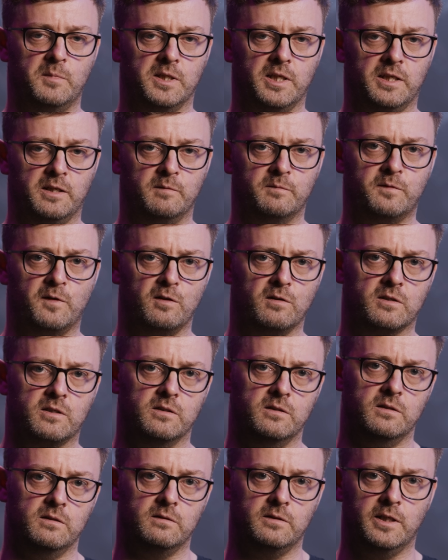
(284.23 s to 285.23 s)
Millennium
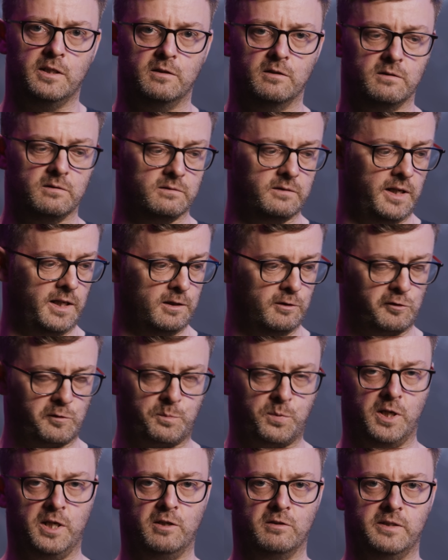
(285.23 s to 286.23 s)
Falcon, you know, it looks
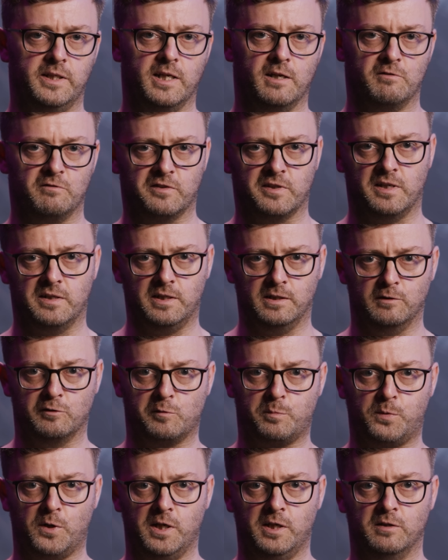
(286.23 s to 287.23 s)
pretty on the outside, it
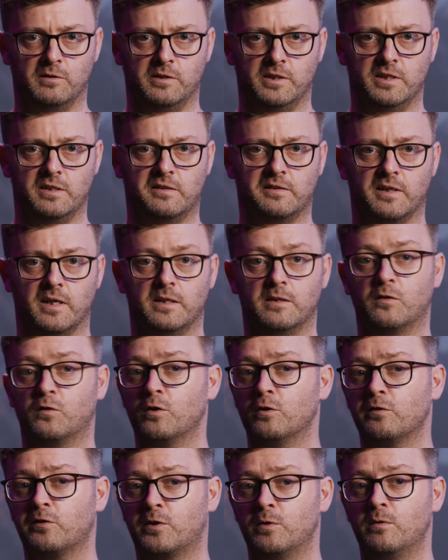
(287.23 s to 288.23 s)
looks pretty on the inside.
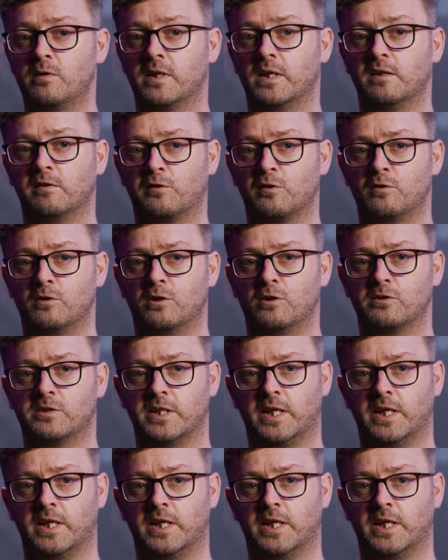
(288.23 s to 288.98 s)
Those two things don't go